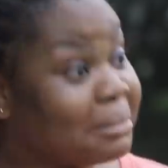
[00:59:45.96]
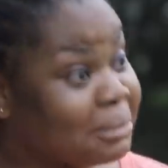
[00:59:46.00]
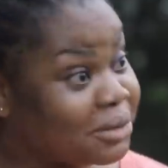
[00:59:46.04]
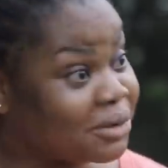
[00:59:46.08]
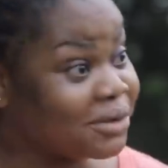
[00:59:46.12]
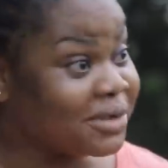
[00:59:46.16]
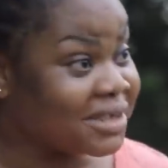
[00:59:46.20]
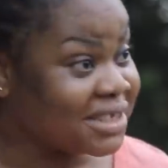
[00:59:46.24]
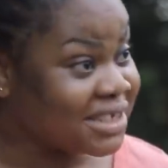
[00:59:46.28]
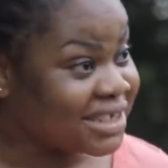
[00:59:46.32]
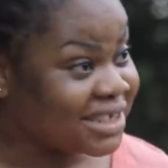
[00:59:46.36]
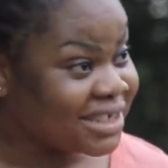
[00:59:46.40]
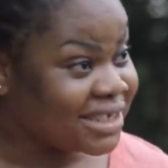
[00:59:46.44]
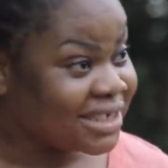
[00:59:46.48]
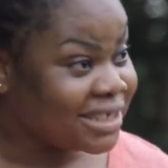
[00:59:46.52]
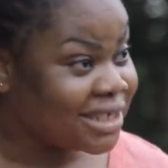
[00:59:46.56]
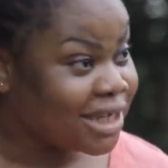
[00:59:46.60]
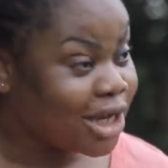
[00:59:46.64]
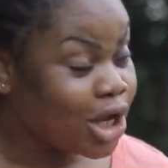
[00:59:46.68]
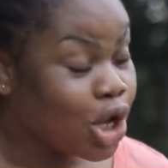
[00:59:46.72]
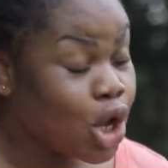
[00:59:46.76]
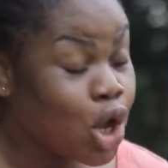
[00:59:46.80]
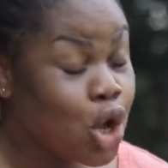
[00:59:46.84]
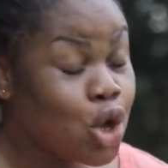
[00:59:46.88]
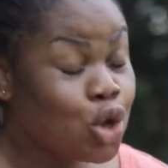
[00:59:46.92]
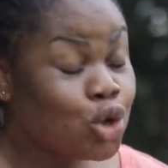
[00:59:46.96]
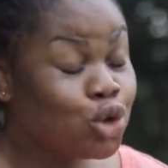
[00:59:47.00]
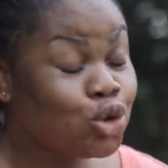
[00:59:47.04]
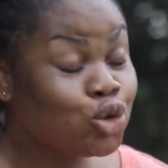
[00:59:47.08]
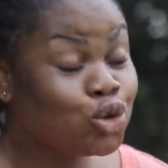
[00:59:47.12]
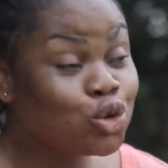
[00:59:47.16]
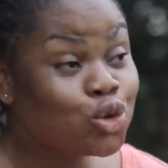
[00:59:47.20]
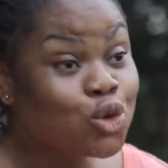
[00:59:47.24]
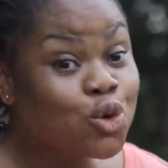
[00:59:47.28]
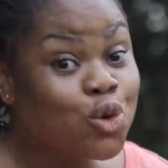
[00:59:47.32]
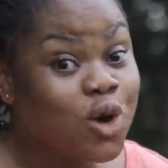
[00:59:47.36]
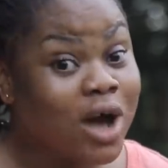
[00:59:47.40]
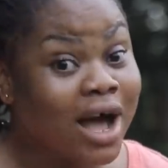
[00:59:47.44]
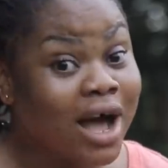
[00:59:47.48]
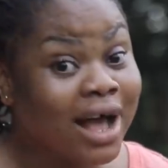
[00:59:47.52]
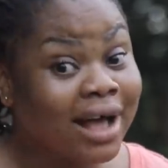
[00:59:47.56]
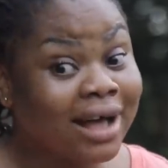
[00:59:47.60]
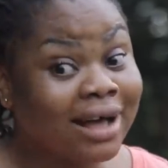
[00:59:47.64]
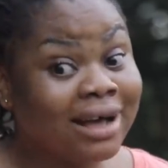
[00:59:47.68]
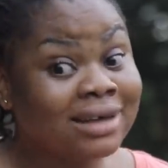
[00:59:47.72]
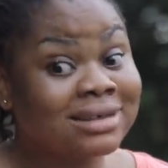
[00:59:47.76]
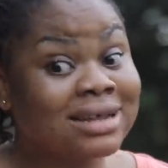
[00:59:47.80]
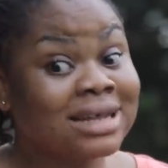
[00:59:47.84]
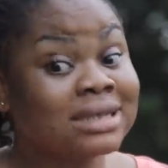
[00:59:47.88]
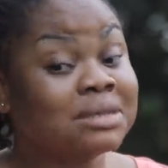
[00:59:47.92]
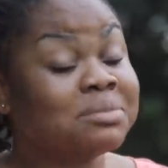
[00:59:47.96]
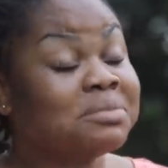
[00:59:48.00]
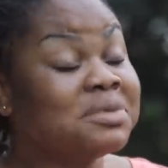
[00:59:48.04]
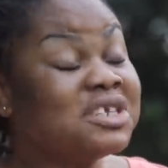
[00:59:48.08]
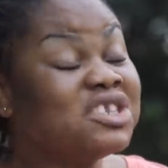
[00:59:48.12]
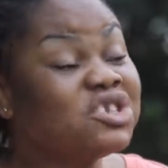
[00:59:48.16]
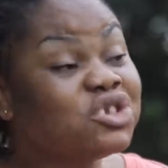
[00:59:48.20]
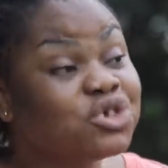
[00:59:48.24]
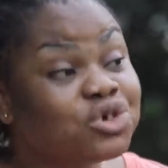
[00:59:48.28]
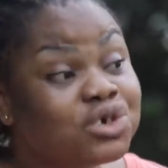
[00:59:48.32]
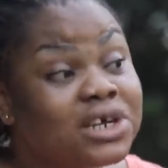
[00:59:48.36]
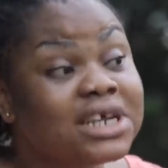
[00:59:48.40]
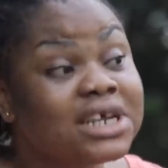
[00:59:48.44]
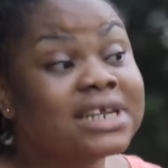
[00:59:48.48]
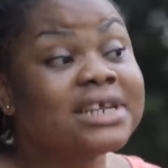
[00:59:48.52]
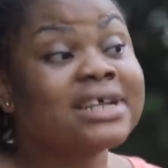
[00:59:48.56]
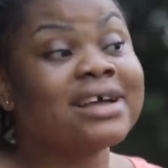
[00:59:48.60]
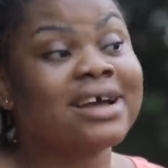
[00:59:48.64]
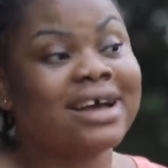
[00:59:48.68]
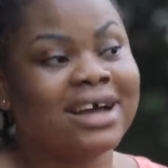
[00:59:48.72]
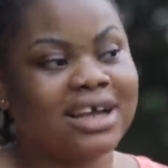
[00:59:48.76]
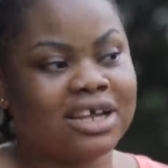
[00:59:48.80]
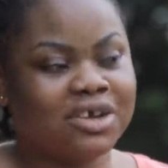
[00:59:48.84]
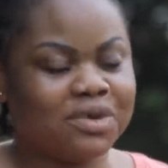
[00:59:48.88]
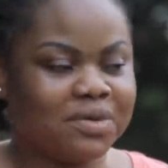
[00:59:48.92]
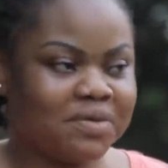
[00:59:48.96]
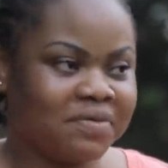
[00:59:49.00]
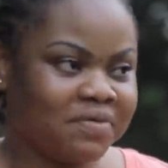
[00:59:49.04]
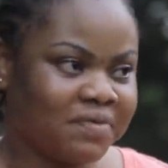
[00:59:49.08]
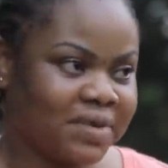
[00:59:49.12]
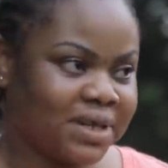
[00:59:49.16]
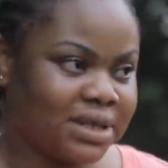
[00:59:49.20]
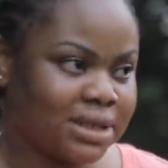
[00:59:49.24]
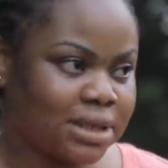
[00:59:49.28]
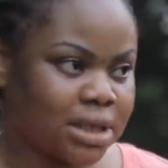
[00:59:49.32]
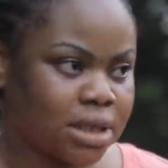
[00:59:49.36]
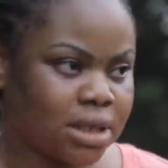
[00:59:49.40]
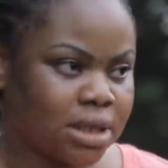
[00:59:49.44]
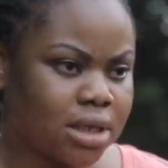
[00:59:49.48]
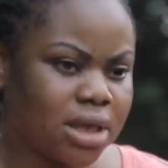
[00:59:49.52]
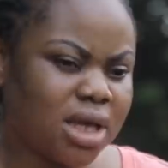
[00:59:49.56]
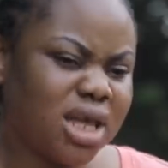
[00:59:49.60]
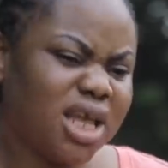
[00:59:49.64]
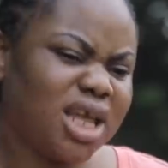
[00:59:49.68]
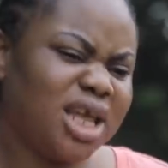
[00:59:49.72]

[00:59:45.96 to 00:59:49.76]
Namonde took her and has been training her in university.